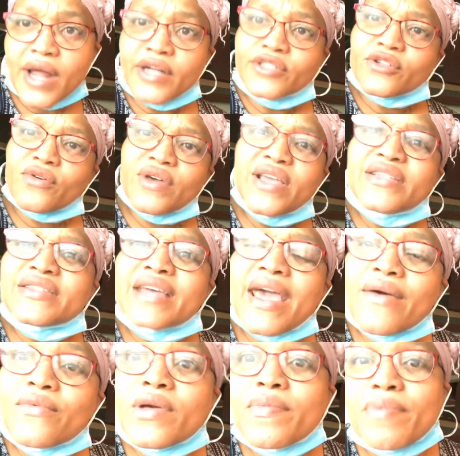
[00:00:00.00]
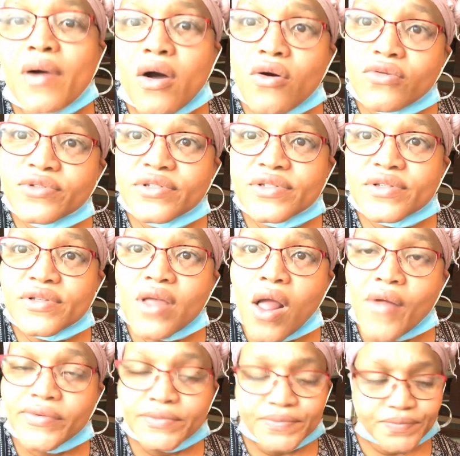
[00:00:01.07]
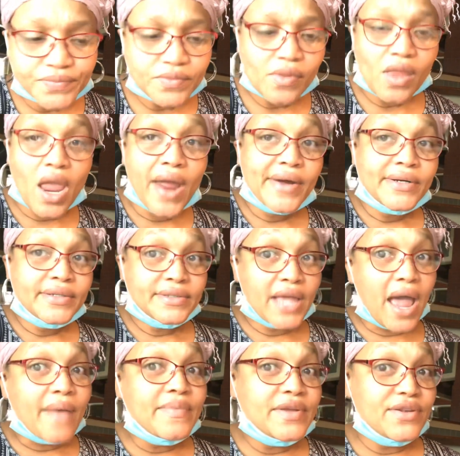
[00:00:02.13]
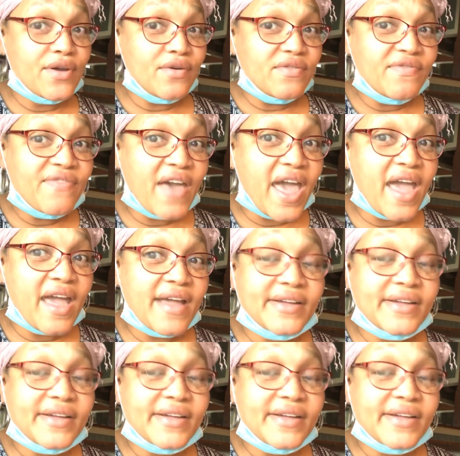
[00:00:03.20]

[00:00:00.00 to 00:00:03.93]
So each time we post, y'all be notified.